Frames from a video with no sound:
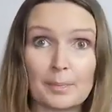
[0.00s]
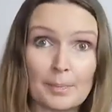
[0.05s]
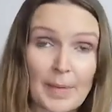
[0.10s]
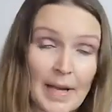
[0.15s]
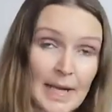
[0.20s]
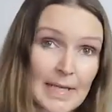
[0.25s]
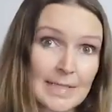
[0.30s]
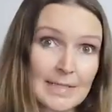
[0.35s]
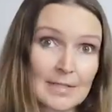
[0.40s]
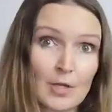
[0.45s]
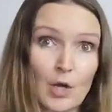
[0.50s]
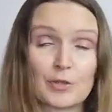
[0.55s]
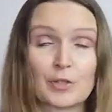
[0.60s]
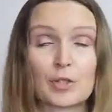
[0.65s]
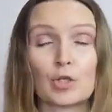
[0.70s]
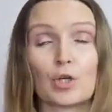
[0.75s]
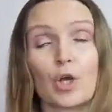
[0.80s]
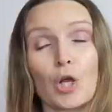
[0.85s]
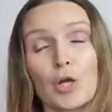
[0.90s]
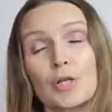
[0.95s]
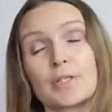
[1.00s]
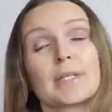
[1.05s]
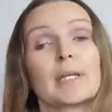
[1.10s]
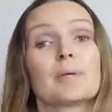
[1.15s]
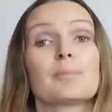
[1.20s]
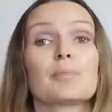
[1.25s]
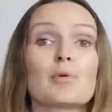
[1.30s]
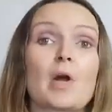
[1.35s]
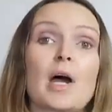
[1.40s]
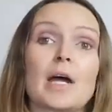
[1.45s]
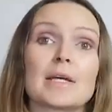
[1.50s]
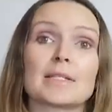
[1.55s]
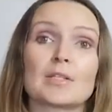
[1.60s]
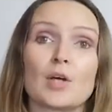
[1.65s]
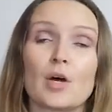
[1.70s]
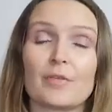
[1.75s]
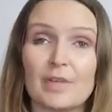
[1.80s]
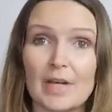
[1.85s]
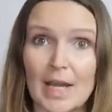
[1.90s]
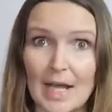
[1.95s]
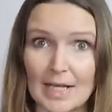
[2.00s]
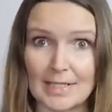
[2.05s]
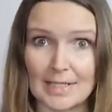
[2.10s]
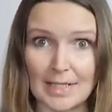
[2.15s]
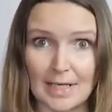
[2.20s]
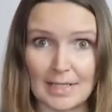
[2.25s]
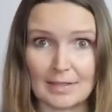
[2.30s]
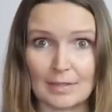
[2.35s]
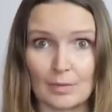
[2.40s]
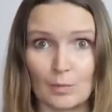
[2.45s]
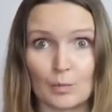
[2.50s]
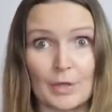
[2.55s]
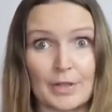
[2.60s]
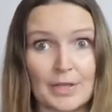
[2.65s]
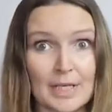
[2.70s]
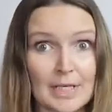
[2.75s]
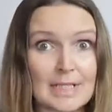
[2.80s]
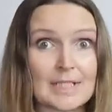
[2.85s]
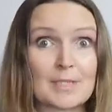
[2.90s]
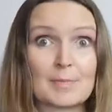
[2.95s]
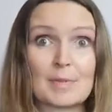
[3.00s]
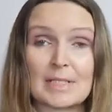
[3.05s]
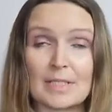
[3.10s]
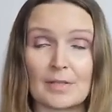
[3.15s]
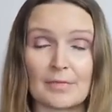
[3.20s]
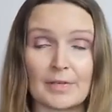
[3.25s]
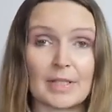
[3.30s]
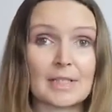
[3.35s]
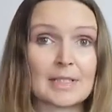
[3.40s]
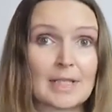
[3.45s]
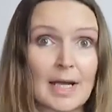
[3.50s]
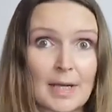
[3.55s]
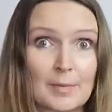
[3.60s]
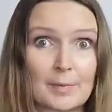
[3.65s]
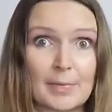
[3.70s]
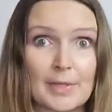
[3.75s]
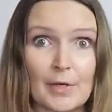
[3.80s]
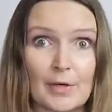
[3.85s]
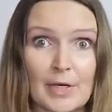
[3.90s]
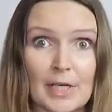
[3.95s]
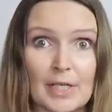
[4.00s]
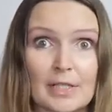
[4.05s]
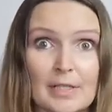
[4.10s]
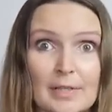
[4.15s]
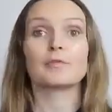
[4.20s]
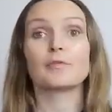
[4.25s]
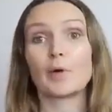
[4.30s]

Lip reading: based on the closing price of an asset within a specific time period.